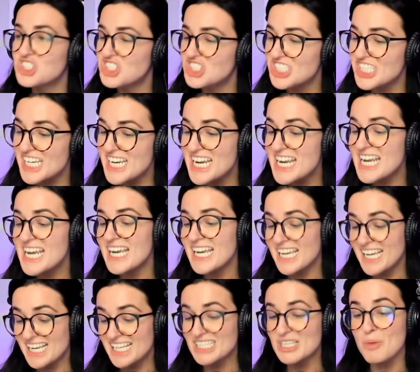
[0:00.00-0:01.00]
she
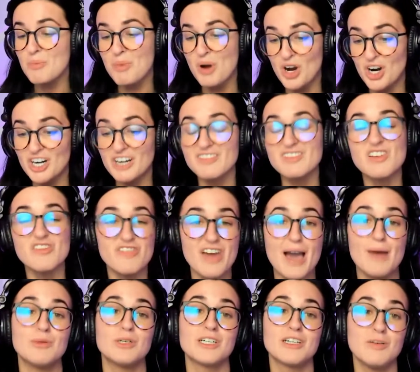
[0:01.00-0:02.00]
is a part of the
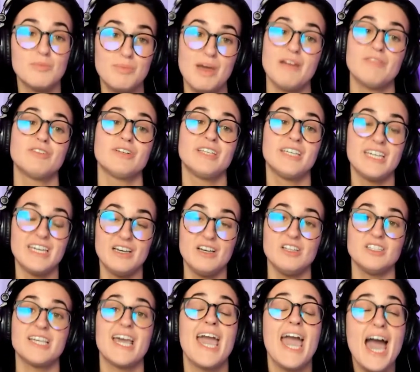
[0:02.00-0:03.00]
fabric of Beverly
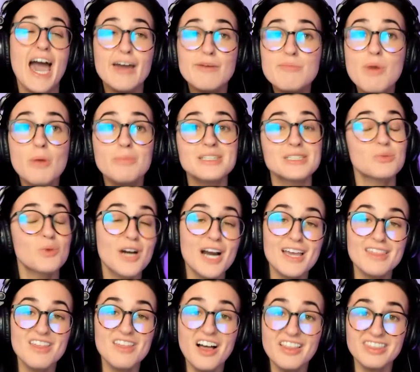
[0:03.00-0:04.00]
Hills. I had moments
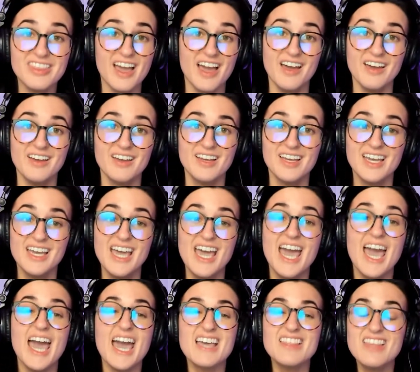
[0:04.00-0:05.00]
where I thought that.
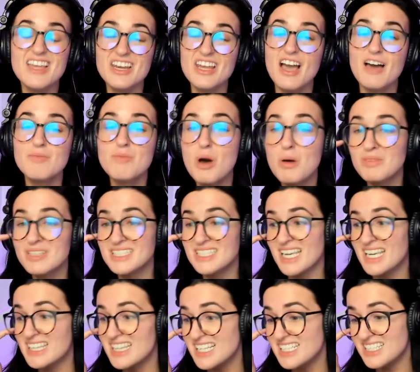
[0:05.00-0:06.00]
And then you have
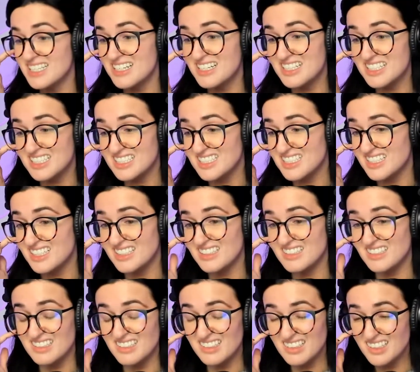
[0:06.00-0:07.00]
moments like this, and you're just
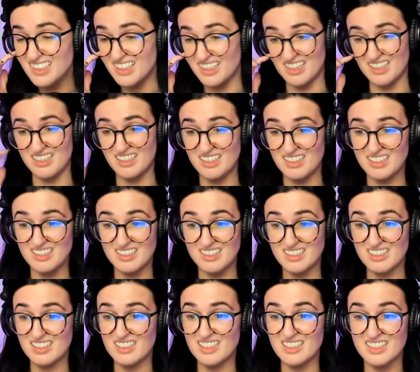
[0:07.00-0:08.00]
like, ugh.
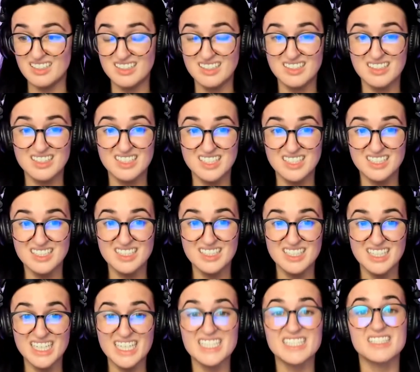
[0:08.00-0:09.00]

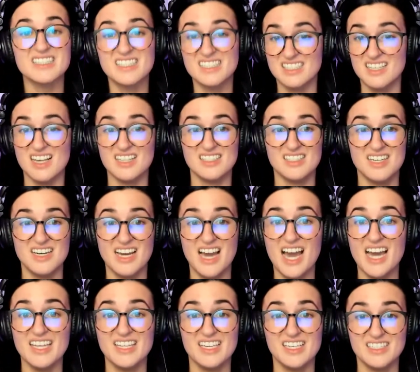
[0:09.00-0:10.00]
It's disgusting.
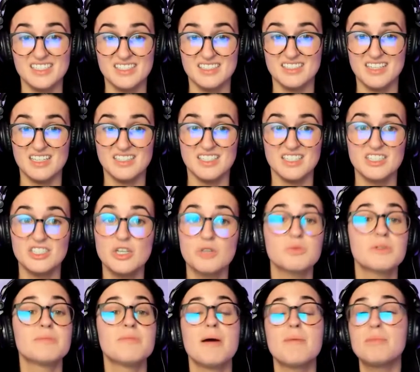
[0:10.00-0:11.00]
I think it's disgusting.
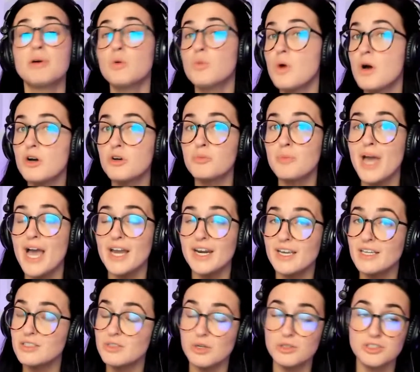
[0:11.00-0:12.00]
So remember Woke
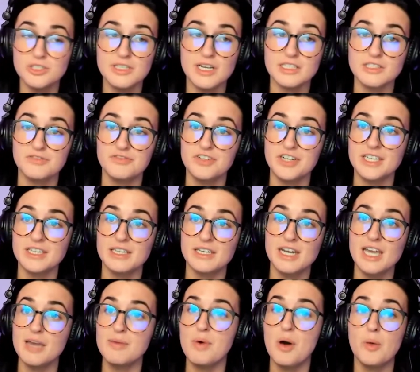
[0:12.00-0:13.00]
Batty? Told you not to forget the
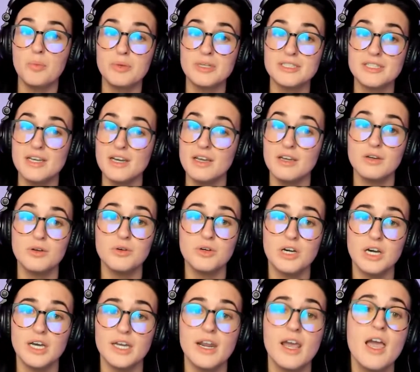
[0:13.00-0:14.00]
name. Hope you didn't. Who
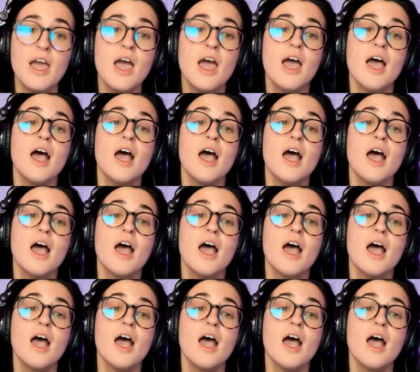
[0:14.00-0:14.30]
could?